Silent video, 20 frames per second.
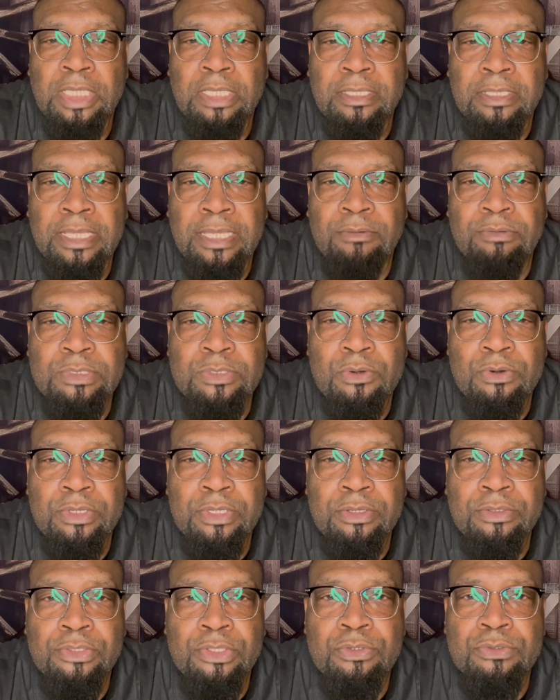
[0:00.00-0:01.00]
Hey, what's going
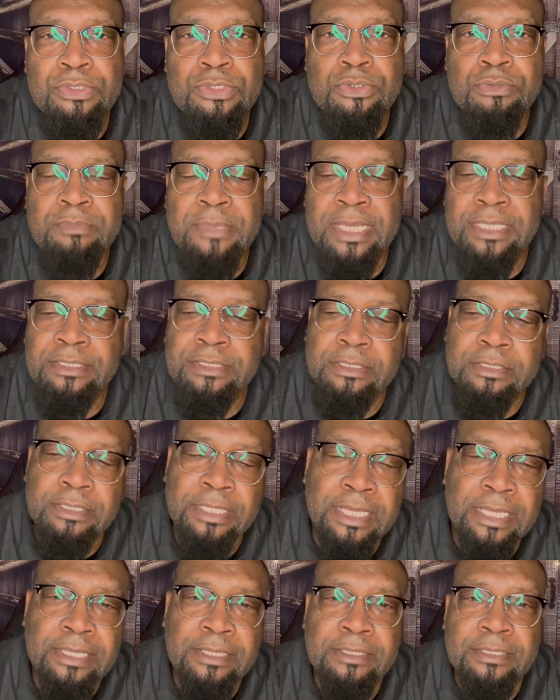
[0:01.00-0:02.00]
on, YouTube Nation?
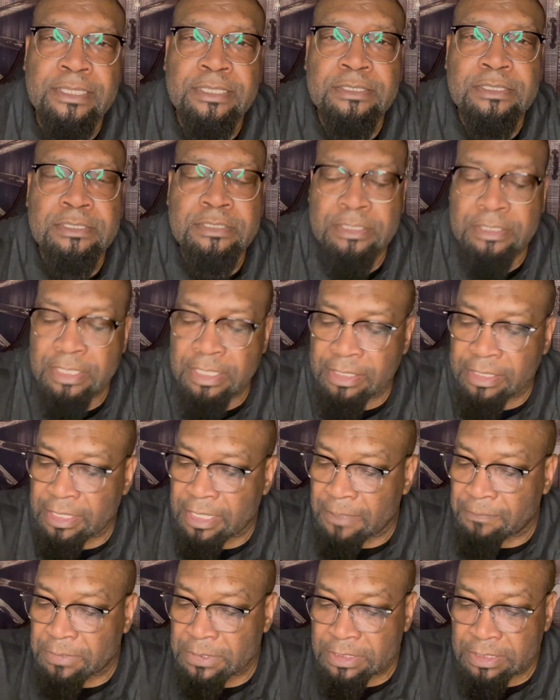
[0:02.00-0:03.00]
Hey, this is another
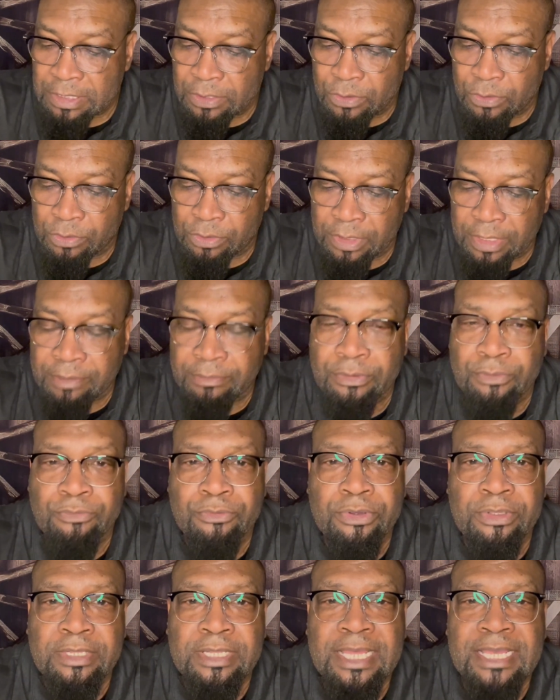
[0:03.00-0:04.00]
episode of the
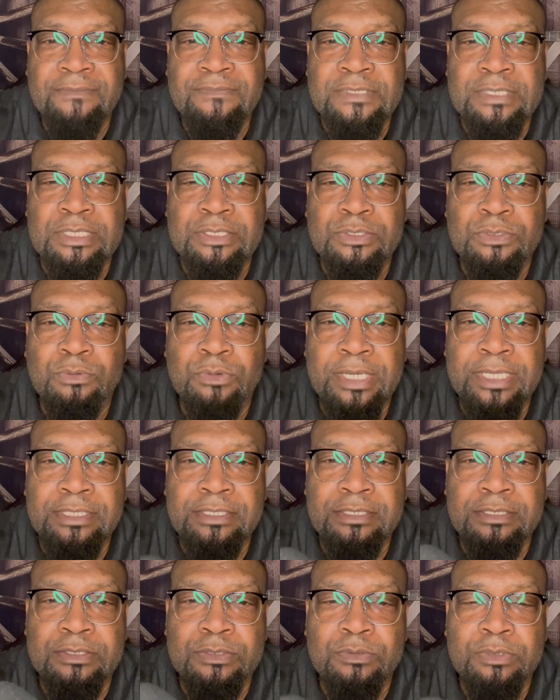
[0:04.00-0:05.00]
Real Life
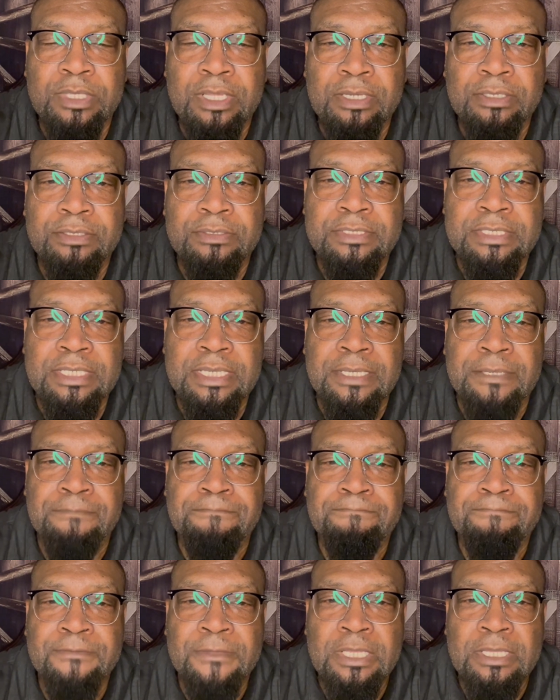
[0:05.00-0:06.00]
Situations with Uncle T.
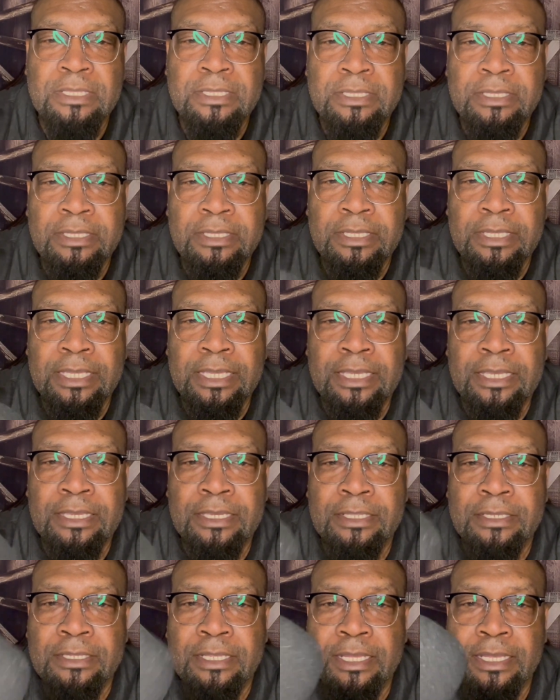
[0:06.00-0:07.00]

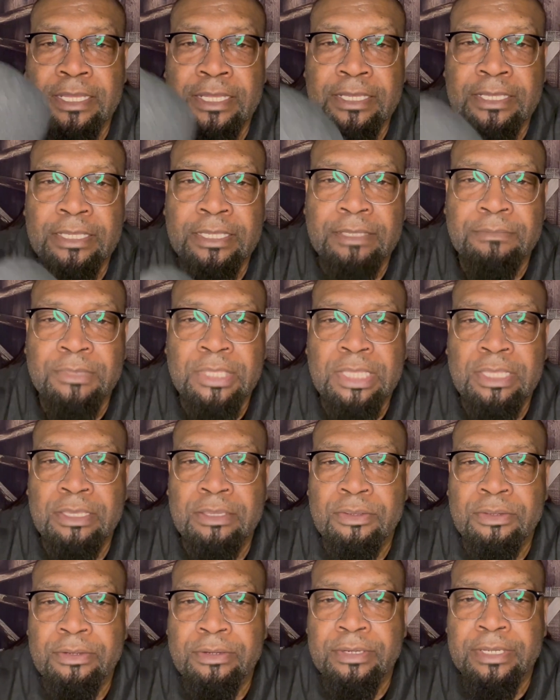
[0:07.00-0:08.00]
And I am
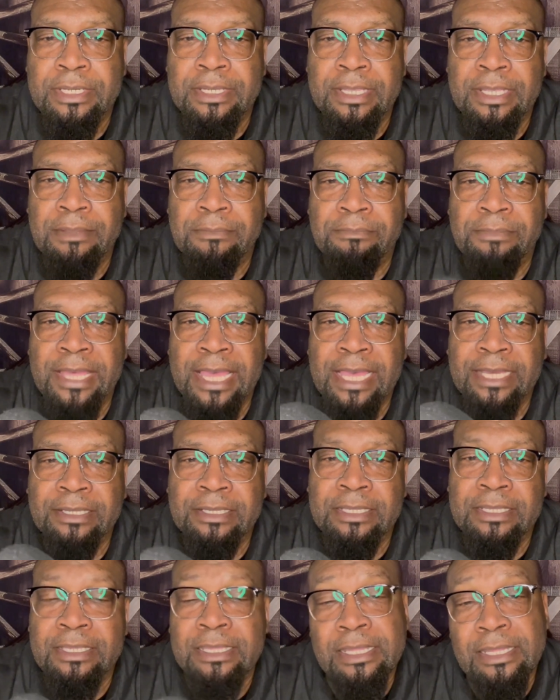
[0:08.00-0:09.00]
here and back
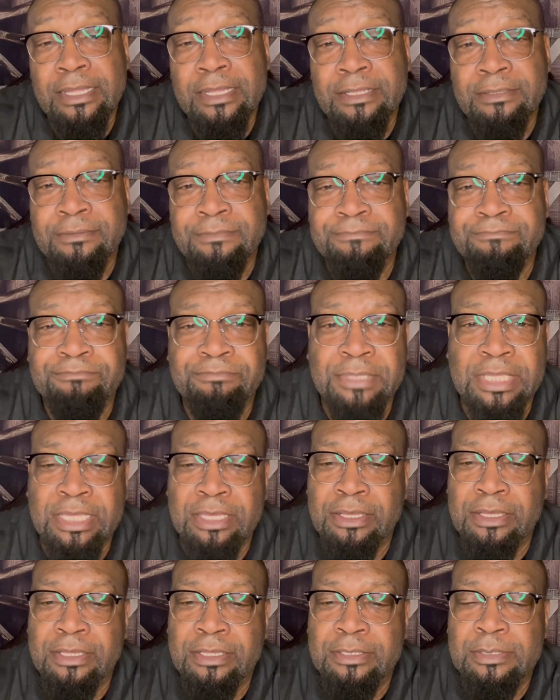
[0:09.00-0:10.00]
again
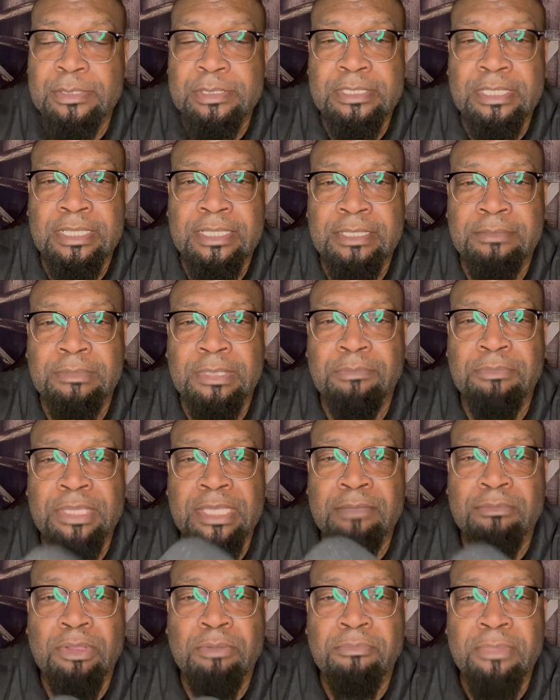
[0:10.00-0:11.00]
because, um, let me
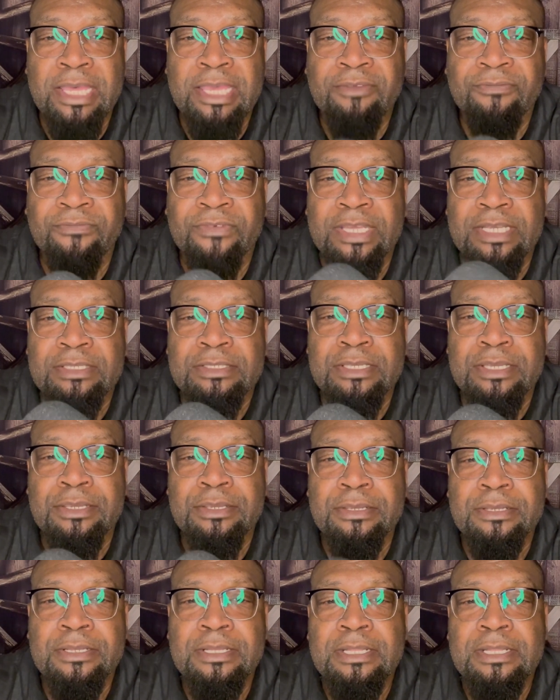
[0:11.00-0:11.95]
get my mic fixed here.